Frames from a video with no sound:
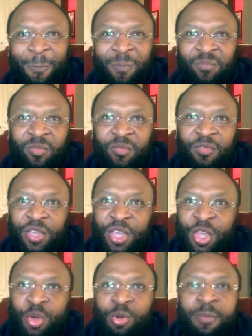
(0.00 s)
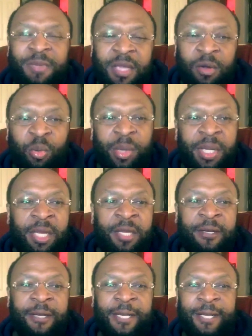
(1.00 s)
For you to be queen,
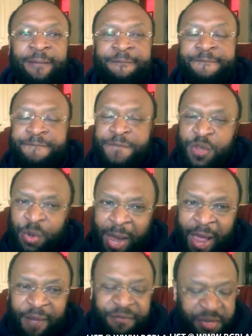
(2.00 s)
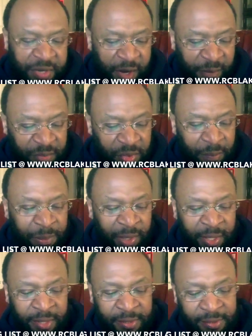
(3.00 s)
you have to come to a
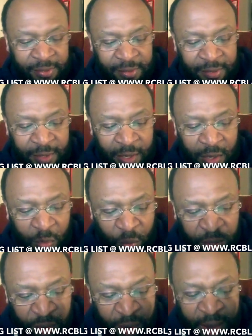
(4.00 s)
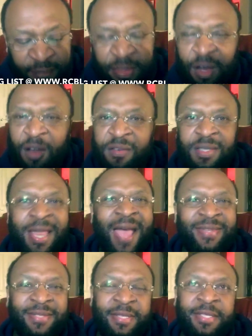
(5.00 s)
place where you have the
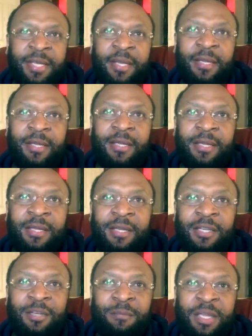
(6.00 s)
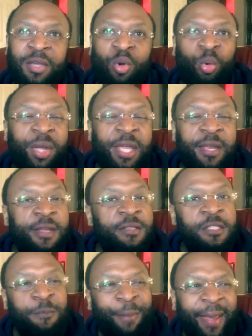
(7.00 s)
audacity to be queen in
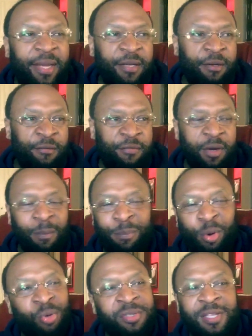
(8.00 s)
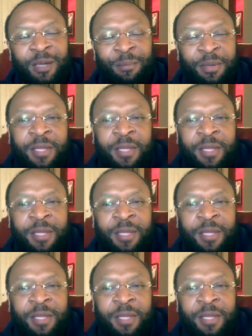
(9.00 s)
spite of opposing opinions.